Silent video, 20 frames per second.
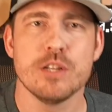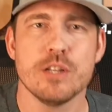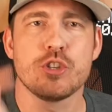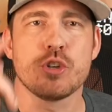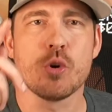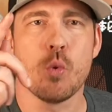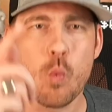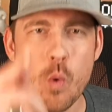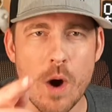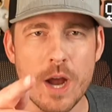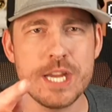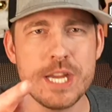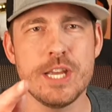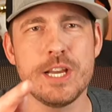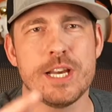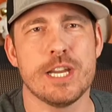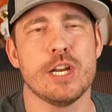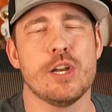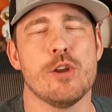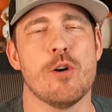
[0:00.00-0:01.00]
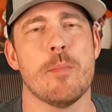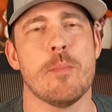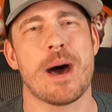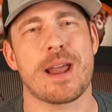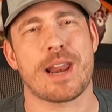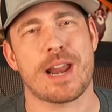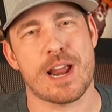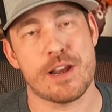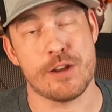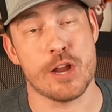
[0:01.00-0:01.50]
So what are you going to do
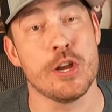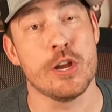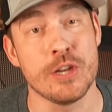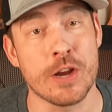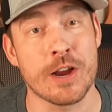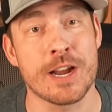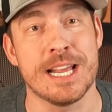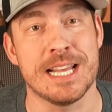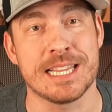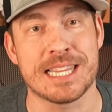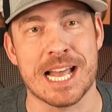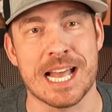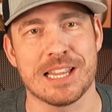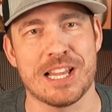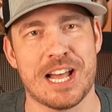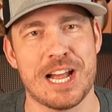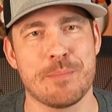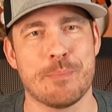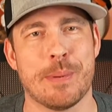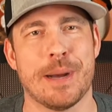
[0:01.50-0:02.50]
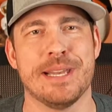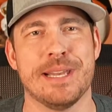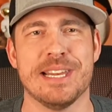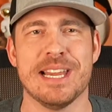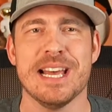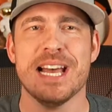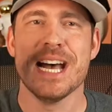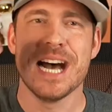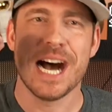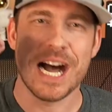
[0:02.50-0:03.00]
about it? I know you're going to hit that like button.